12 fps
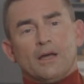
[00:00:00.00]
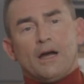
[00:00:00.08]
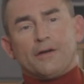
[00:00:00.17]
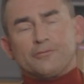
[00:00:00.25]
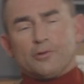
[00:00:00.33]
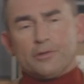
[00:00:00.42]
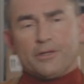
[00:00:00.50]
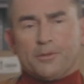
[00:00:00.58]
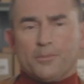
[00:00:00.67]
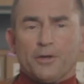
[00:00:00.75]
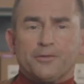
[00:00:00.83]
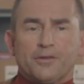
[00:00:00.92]
After all,
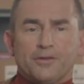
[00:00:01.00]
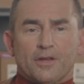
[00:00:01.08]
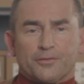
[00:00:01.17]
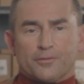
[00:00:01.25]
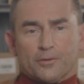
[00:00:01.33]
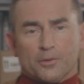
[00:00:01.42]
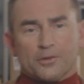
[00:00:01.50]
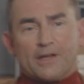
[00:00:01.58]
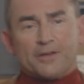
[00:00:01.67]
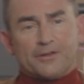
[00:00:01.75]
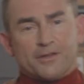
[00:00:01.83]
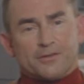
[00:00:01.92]
in most industrial
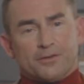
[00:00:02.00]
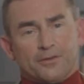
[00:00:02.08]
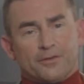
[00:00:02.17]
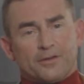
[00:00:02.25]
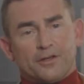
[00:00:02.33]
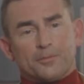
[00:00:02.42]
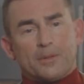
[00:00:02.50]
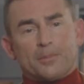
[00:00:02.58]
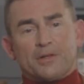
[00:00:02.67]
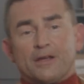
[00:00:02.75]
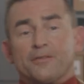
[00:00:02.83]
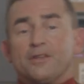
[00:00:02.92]
organizations,
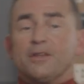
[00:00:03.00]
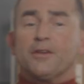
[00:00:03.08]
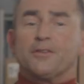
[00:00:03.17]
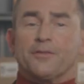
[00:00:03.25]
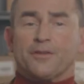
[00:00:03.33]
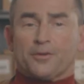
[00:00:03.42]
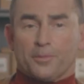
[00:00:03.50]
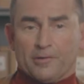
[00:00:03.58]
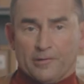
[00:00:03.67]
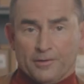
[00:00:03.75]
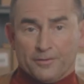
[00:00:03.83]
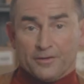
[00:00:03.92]
salespeople have years of
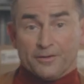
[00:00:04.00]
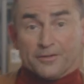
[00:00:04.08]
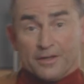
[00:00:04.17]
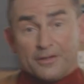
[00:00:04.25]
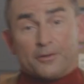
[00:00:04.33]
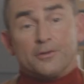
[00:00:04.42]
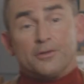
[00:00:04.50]
experience and technical